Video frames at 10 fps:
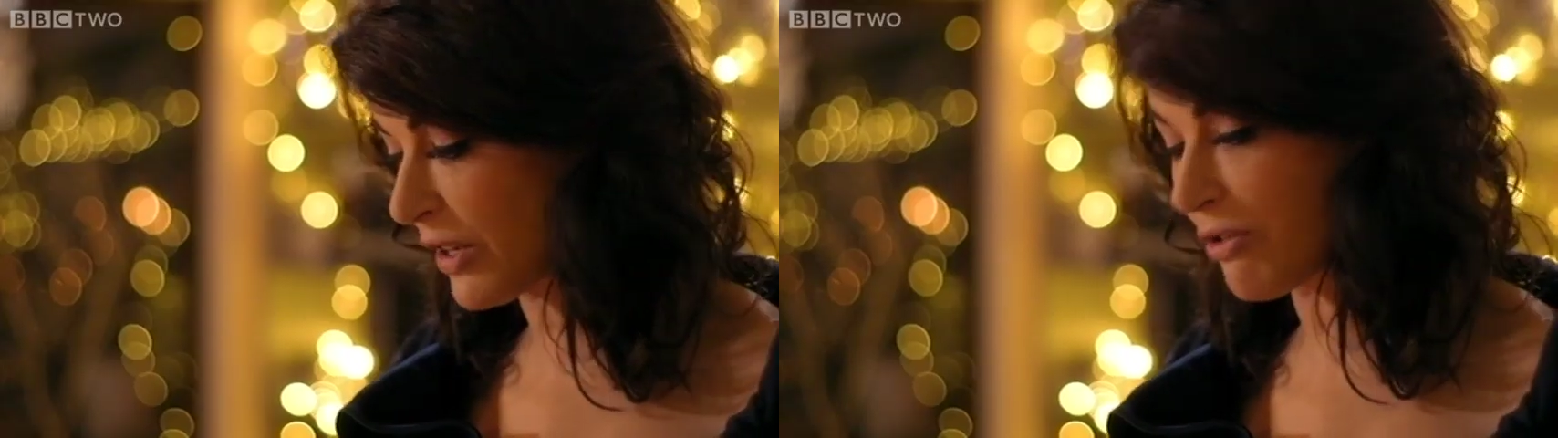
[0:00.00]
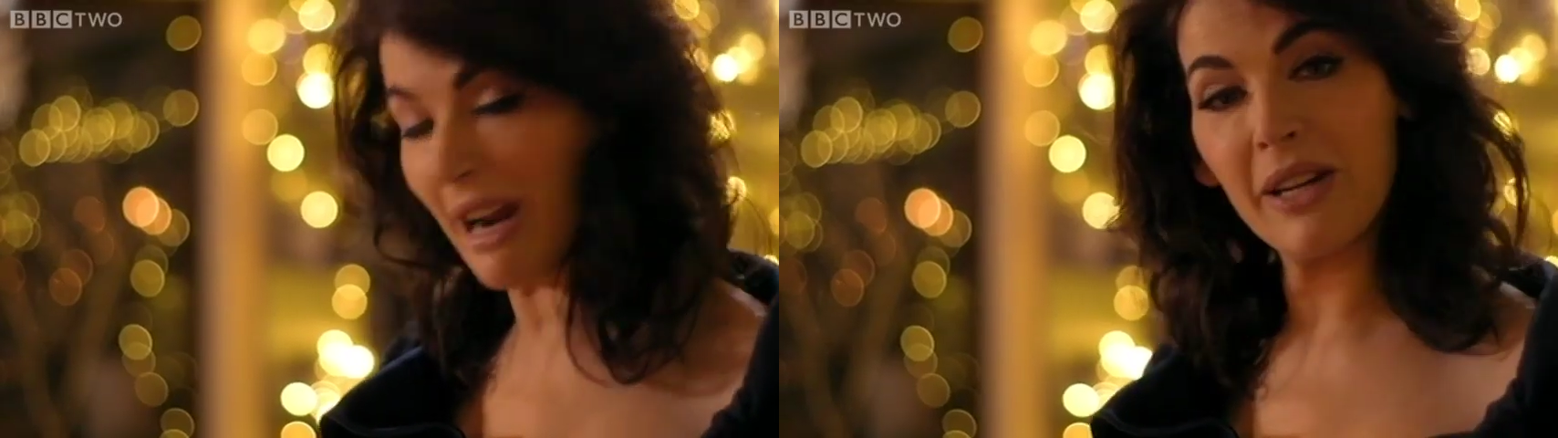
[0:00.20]

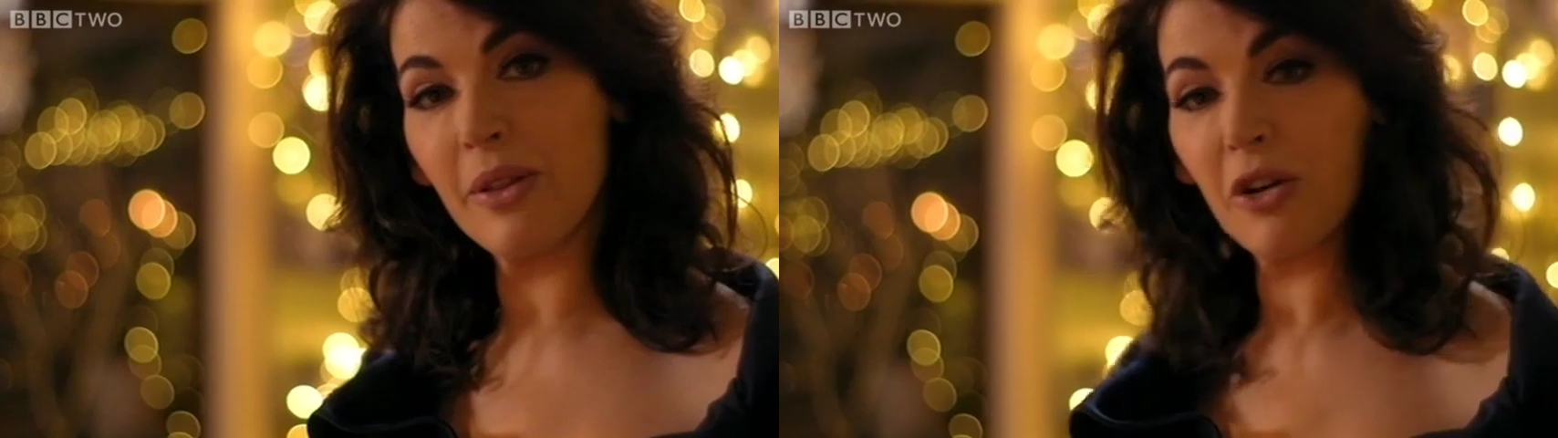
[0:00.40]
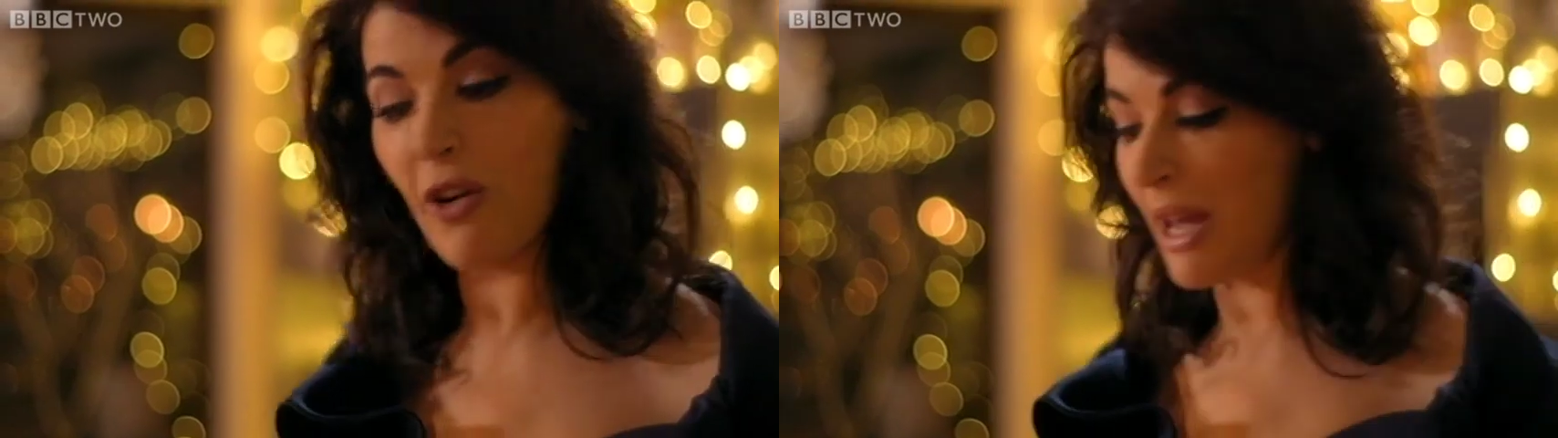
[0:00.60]
the grain
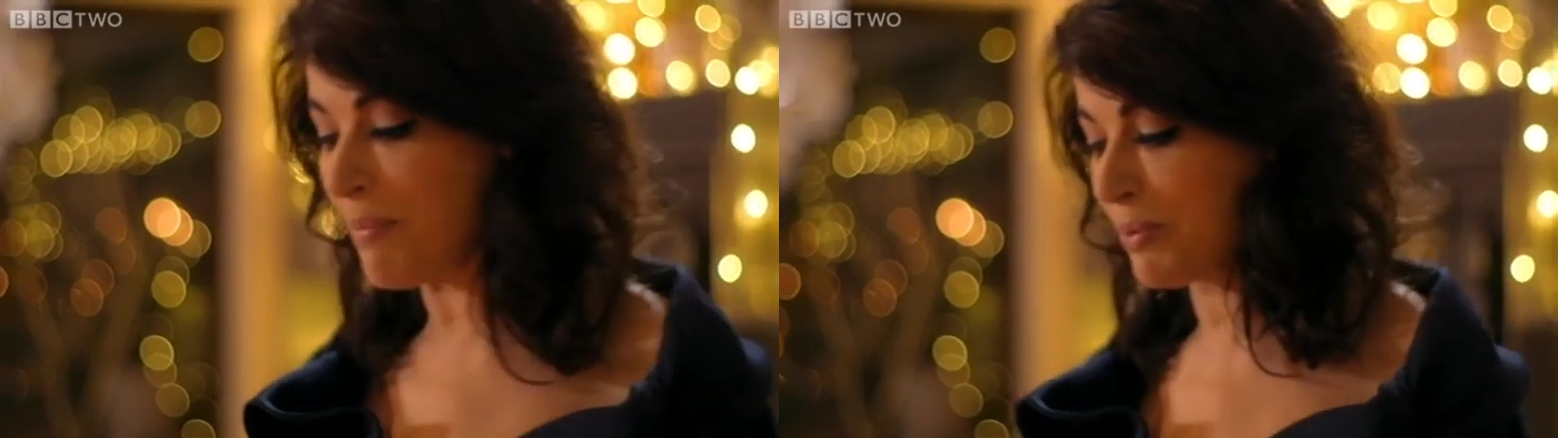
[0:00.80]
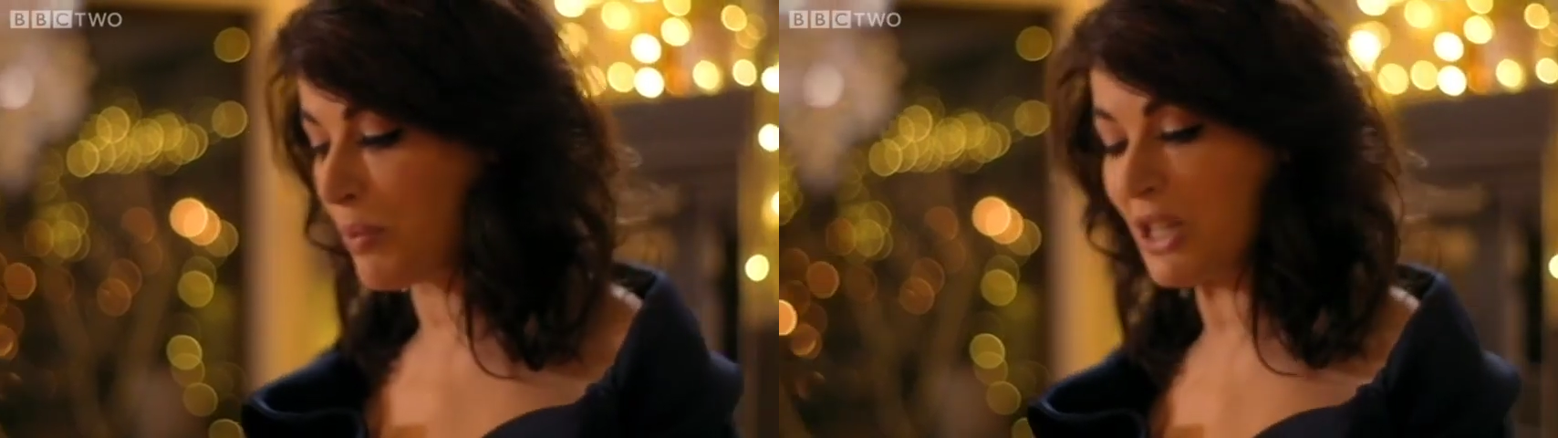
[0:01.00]
and the grape.
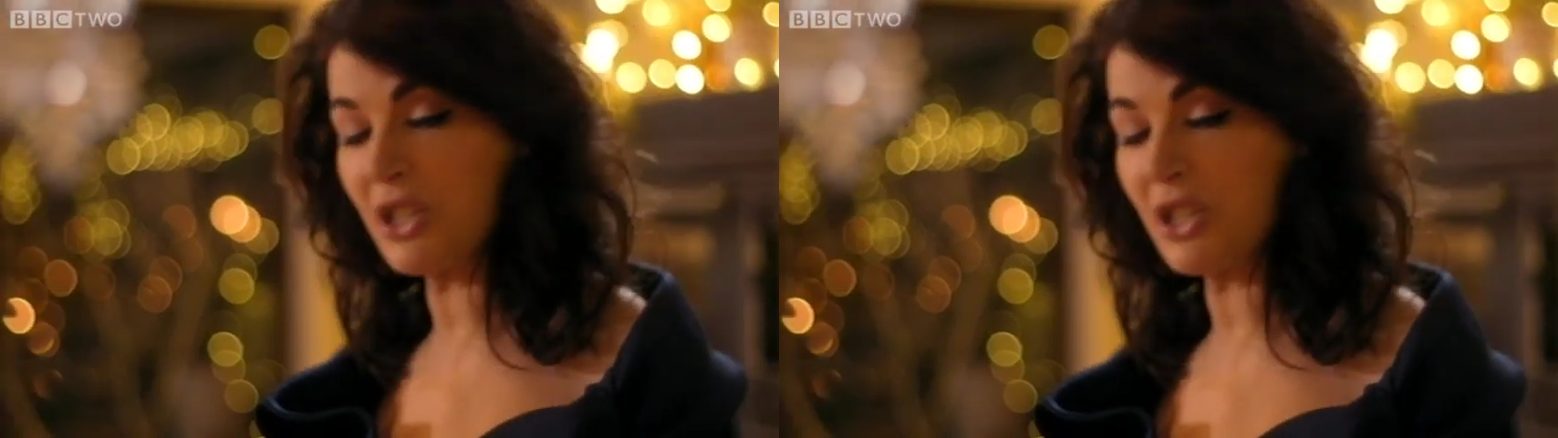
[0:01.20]
We're